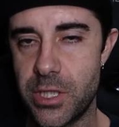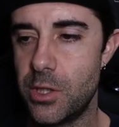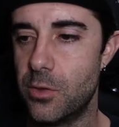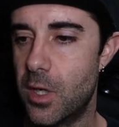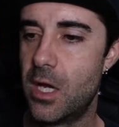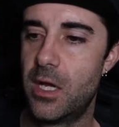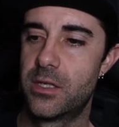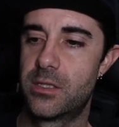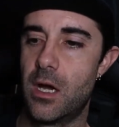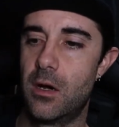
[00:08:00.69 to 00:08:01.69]
to you.
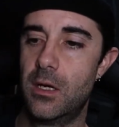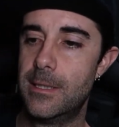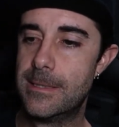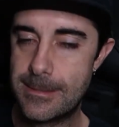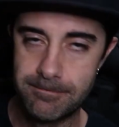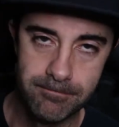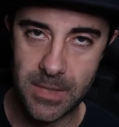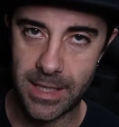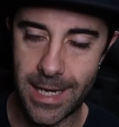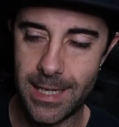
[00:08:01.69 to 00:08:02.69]
So
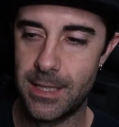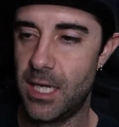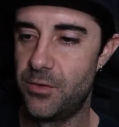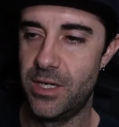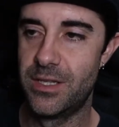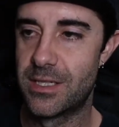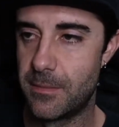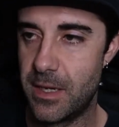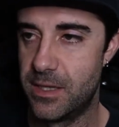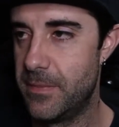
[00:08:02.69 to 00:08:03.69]
again, if you're
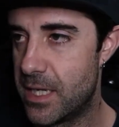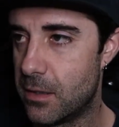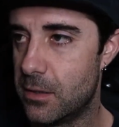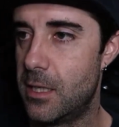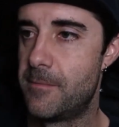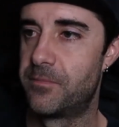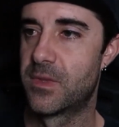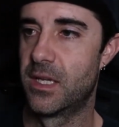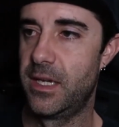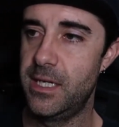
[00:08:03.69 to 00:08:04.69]
in the middle,
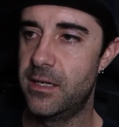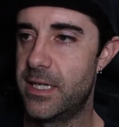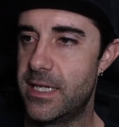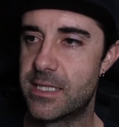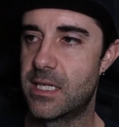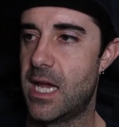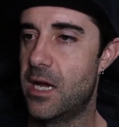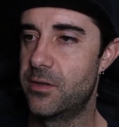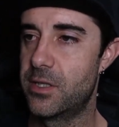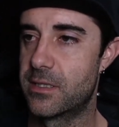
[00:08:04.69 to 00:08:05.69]
here it is.
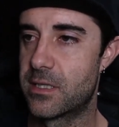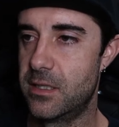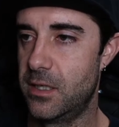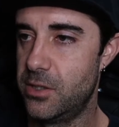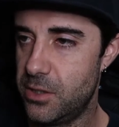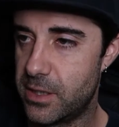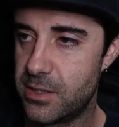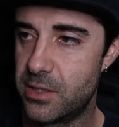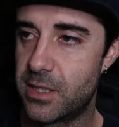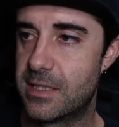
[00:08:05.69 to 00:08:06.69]
How you
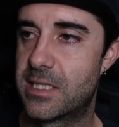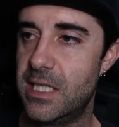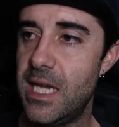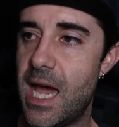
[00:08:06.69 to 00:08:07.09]
can see